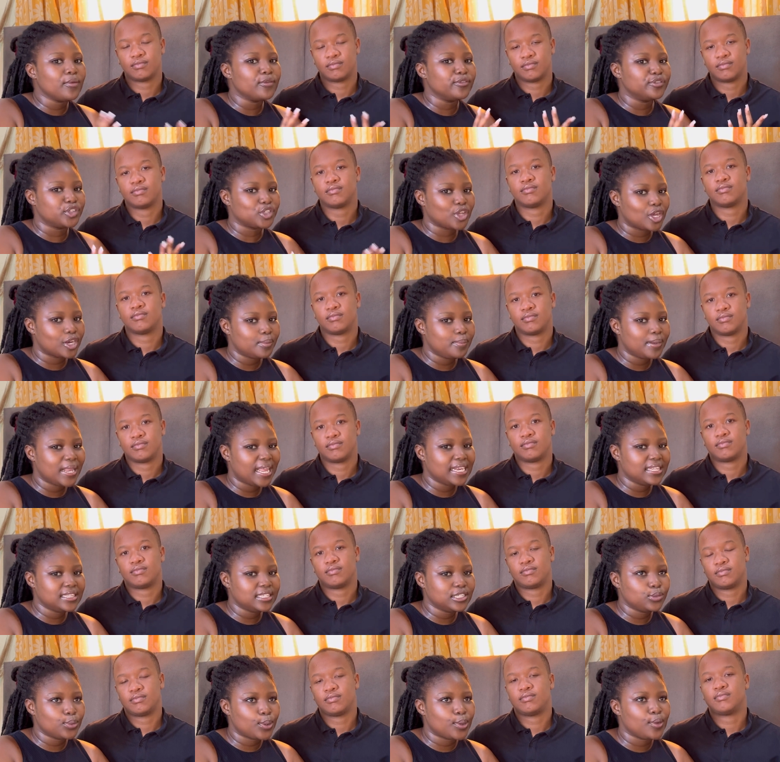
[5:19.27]
Speaker 1: We started planning
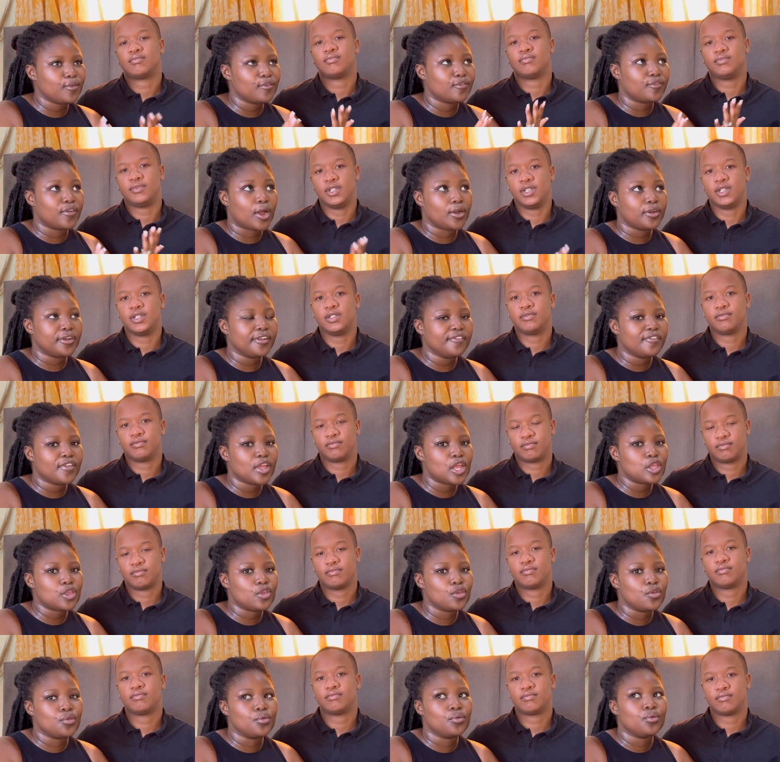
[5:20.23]
this wedding. We found yeah. a
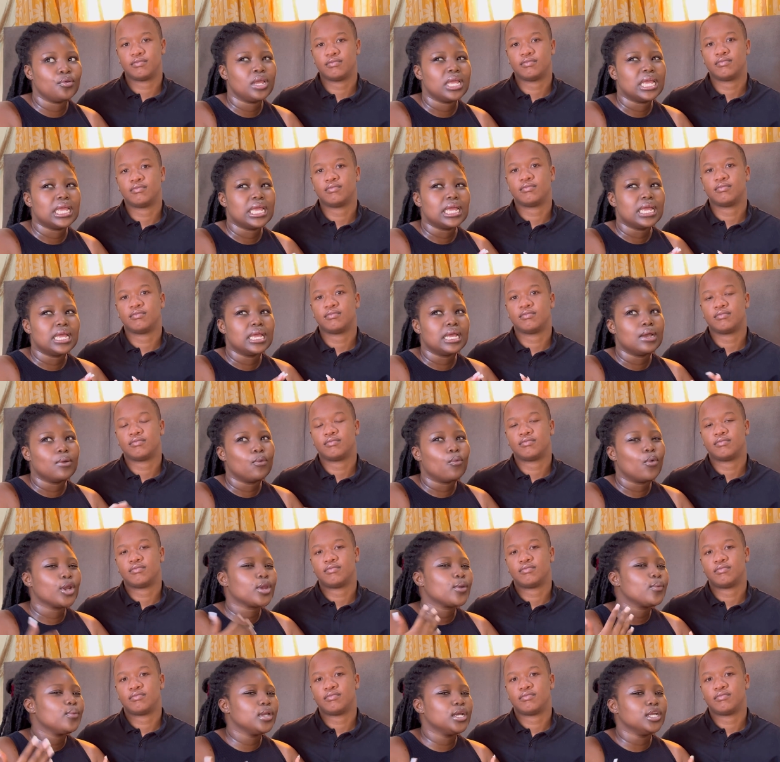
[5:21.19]
venue
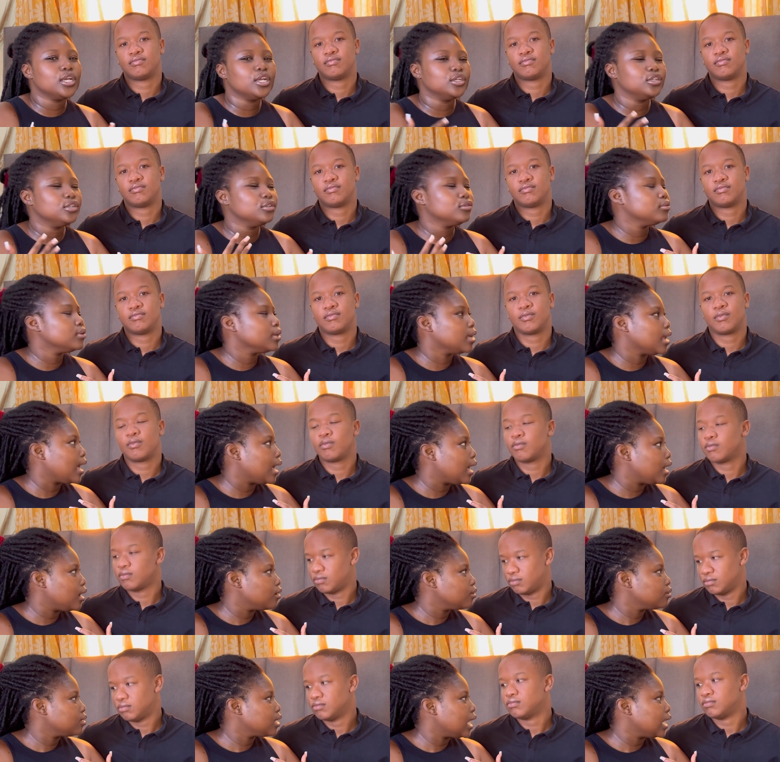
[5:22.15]
what are we gonna do
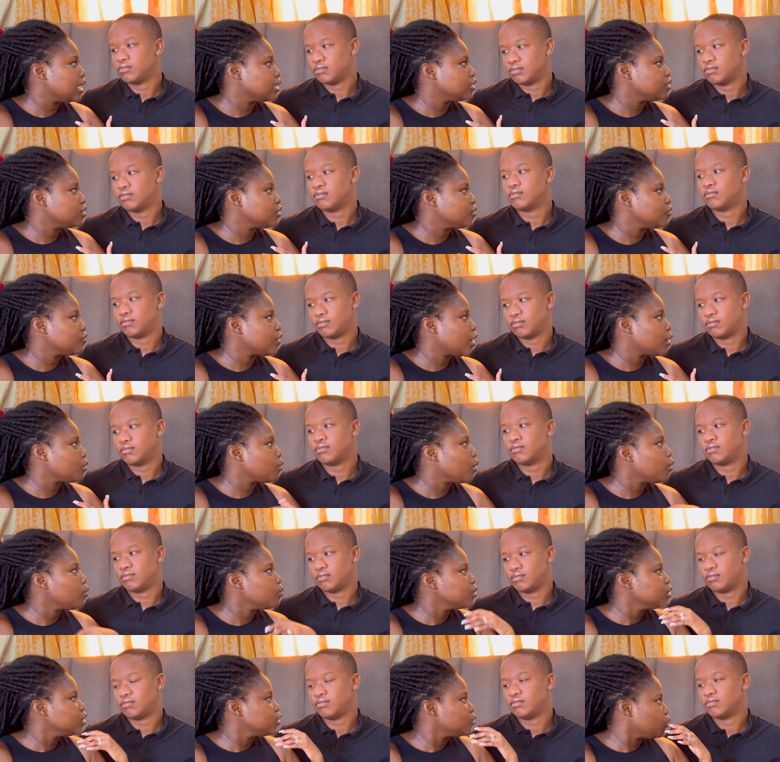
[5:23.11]
now kind of and
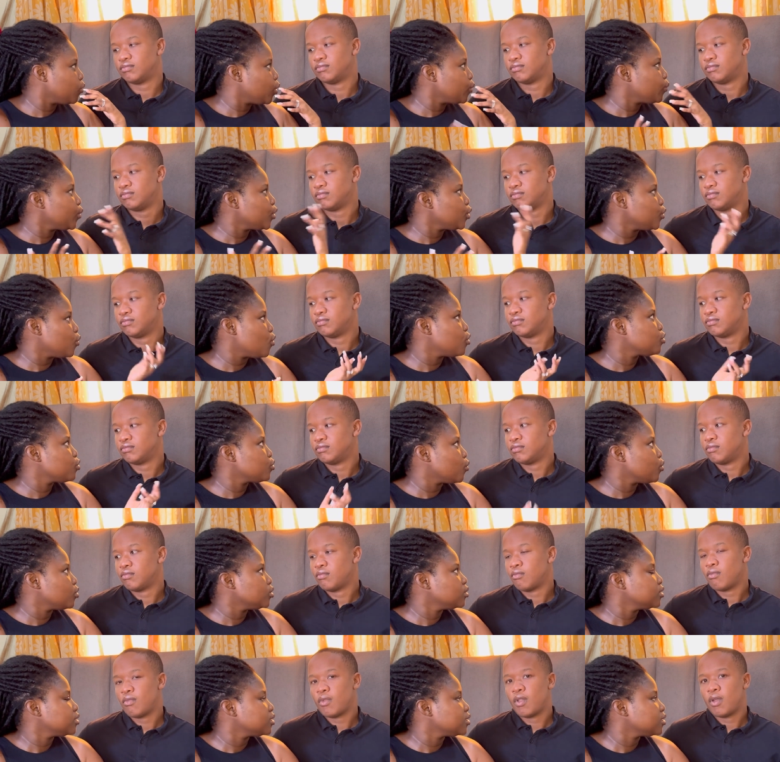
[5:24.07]
what was what were your
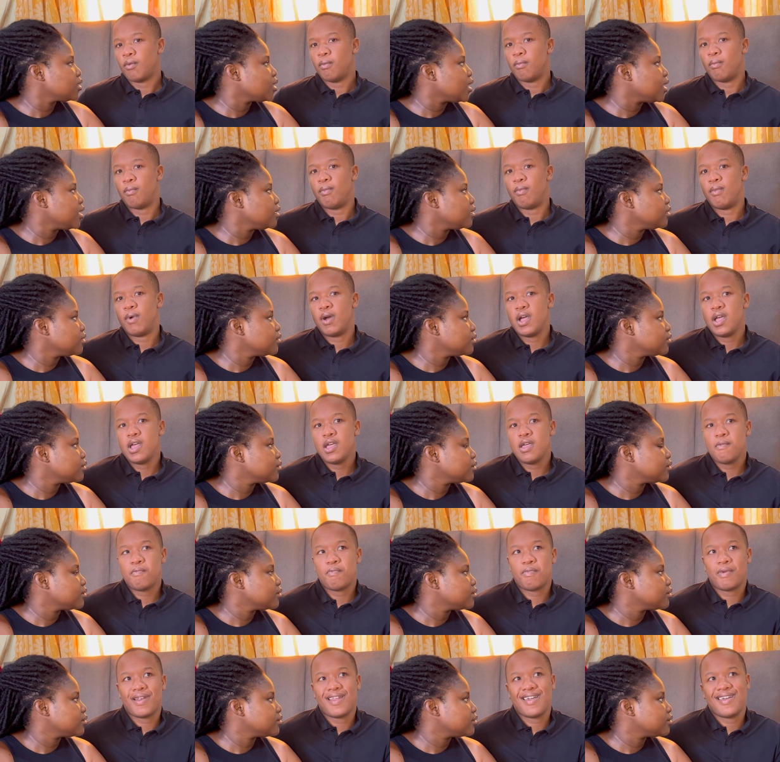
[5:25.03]
thoughts
Speaker 2: then my
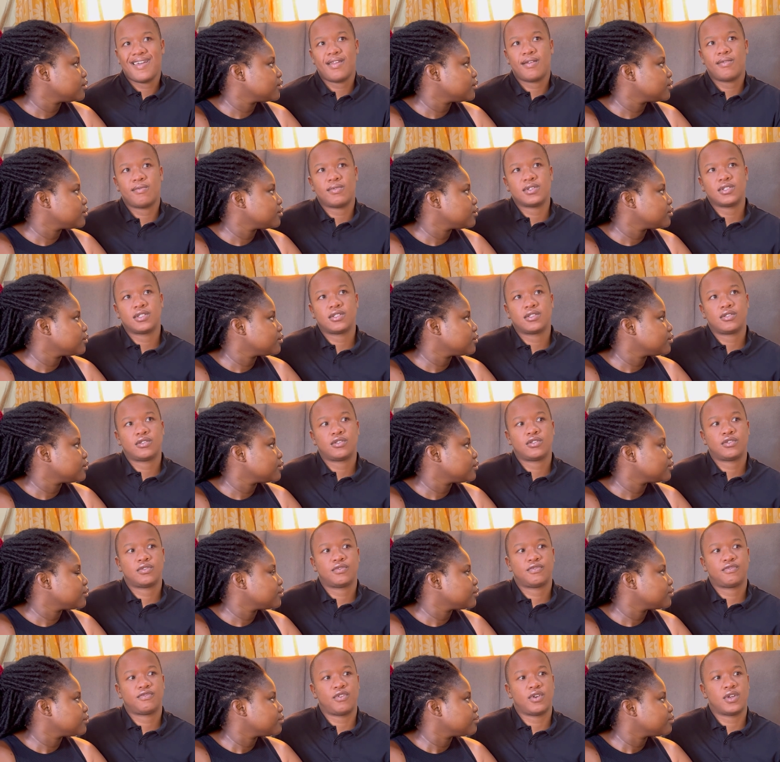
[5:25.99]
plan was
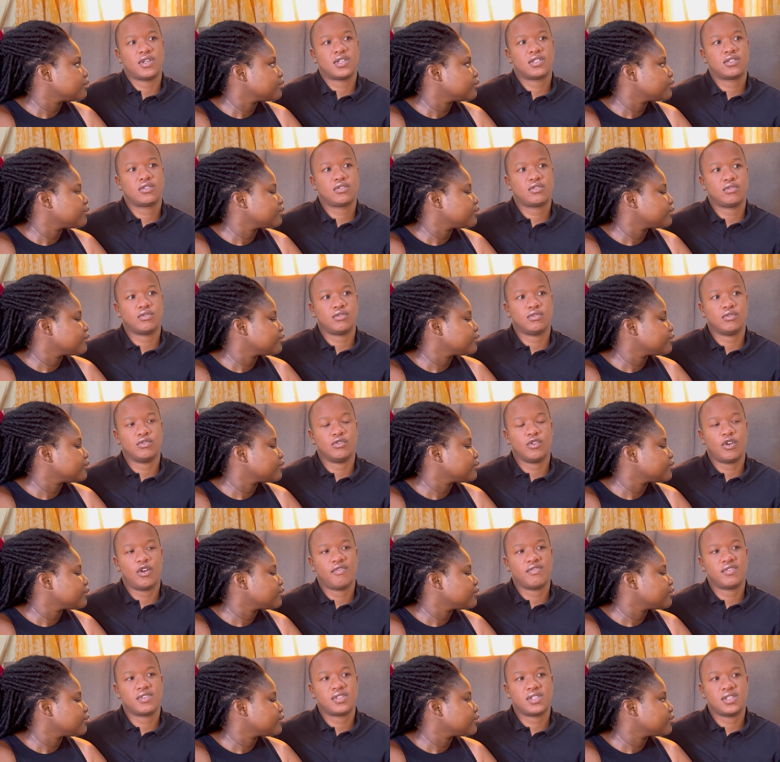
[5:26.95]
for us to
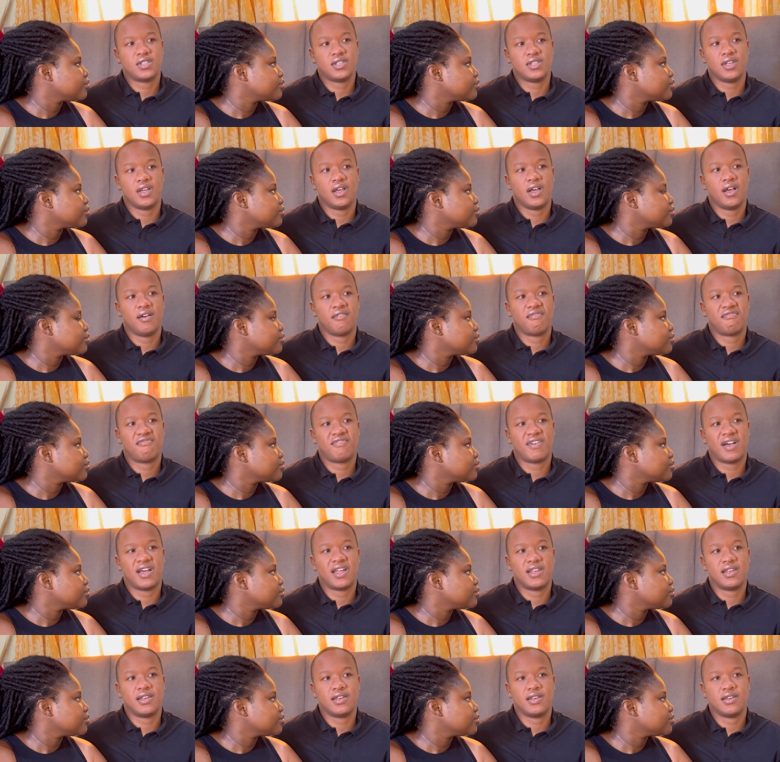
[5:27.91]
obviously uh,
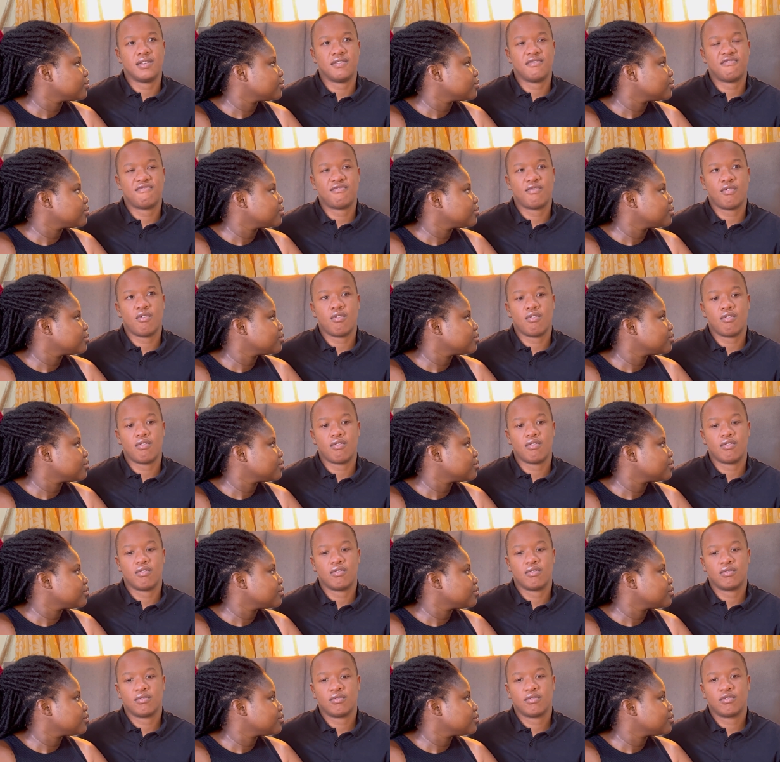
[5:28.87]
fund for
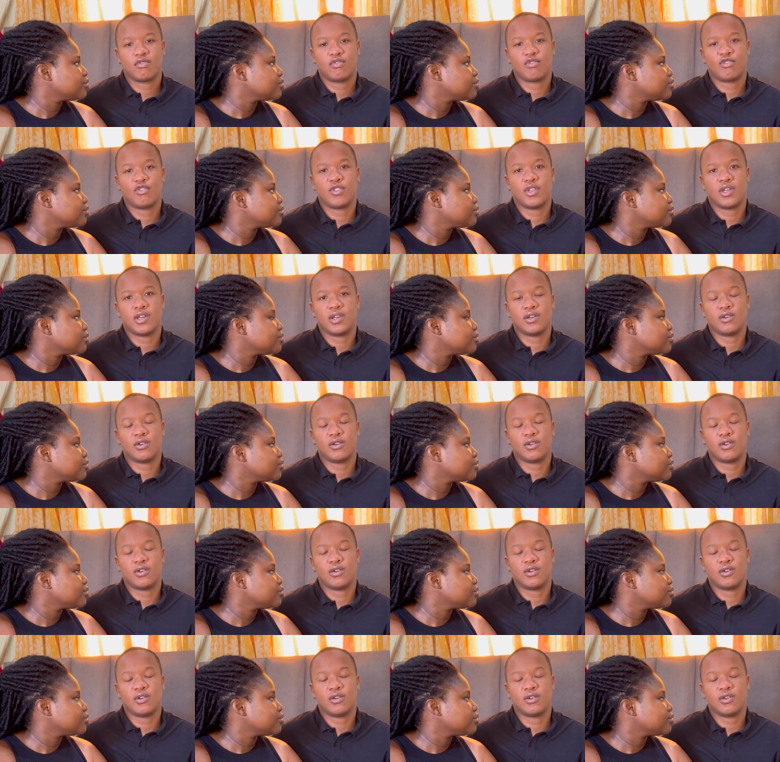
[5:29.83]
the